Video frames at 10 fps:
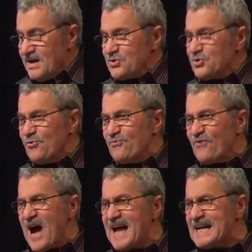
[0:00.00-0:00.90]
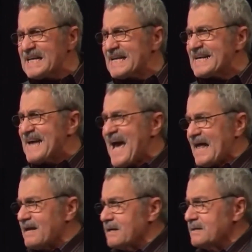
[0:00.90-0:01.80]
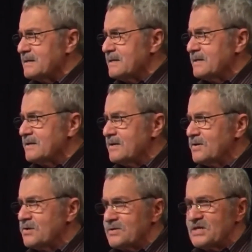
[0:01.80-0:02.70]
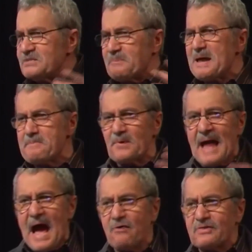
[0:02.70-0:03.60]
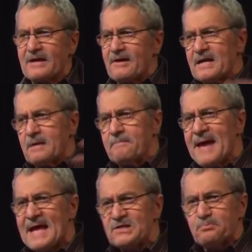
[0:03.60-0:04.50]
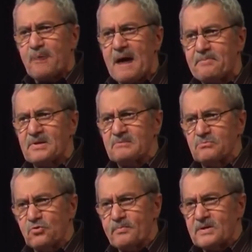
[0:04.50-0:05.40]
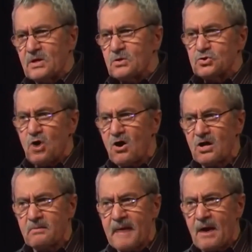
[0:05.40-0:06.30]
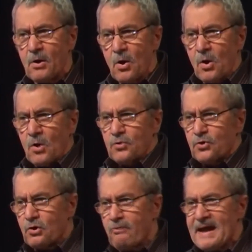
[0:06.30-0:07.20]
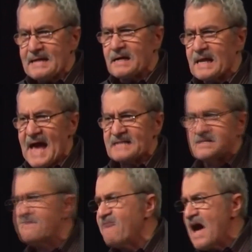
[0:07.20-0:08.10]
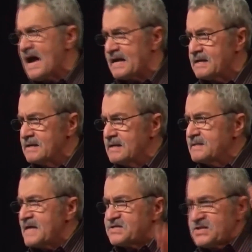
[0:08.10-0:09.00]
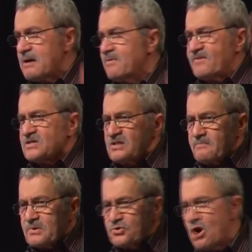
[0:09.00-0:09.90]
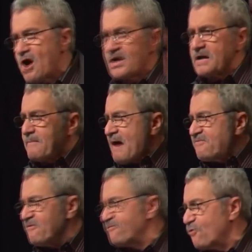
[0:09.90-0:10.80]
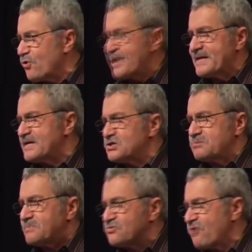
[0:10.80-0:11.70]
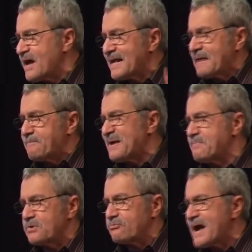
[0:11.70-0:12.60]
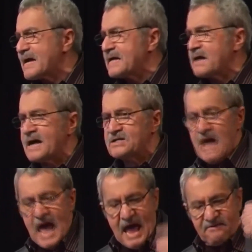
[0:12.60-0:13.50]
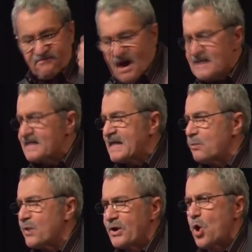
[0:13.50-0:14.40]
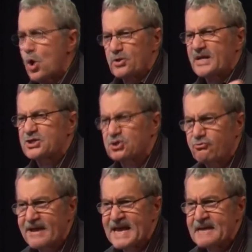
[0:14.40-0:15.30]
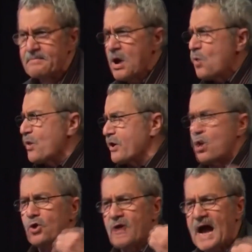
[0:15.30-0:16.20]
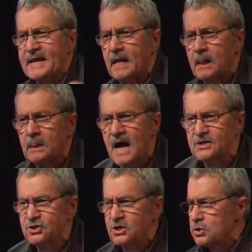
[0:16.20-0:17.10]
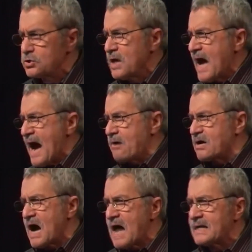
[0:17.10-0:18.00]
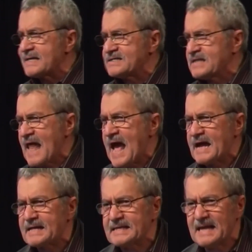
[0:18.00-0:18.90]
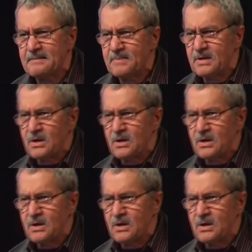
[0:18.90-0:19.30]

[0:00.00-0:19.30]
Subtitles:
To finally get, these people out there in a mass popular movement talking about the great class divide that some of us have been talking about for 40 years and been trying to get people to recognize, and finding that we're called extreme, we're called ideological. Our colleagues in academia